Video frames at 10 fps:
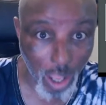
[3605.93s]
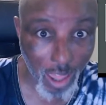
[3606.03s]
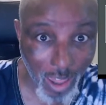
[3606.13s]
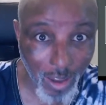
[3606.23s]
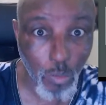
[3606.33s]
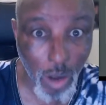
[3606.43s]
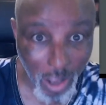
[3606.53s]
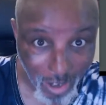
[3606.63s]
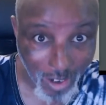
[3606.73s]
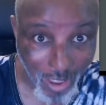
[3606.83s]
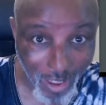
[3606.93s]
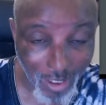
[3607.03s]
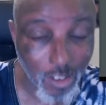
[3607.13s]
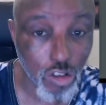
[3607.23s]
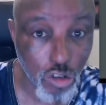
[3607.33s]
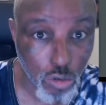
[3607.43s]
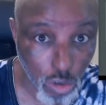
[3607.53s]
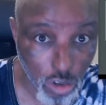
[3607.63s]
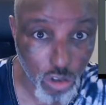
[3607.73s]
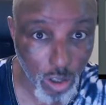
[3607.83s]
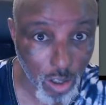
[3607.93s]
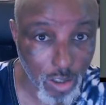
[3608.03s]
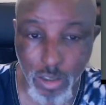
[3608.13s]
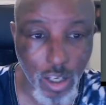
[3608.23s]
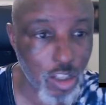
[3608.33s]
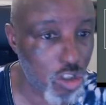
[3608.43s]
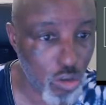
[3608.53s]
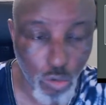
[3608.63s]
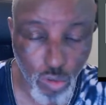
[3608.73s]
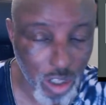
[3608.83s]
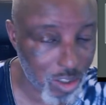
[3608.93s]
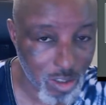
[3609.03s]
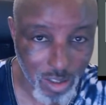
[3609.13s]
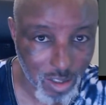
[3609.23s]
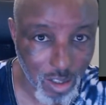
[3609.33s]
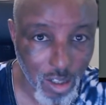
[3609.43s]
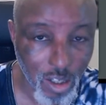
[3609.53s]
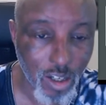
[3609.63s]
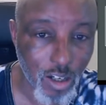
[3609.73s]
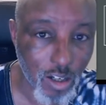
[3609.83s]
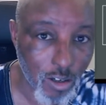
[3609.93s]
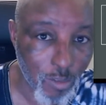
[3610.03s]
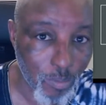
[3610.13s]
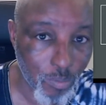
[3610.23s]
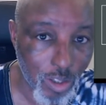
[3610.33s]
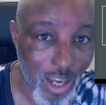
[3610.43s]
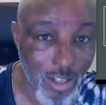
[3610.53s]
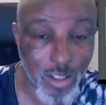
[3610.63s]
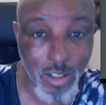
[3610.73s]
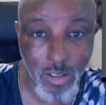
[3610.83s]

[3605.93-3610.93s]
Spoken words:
here, we're in here. Do not join us. It's still racist. That's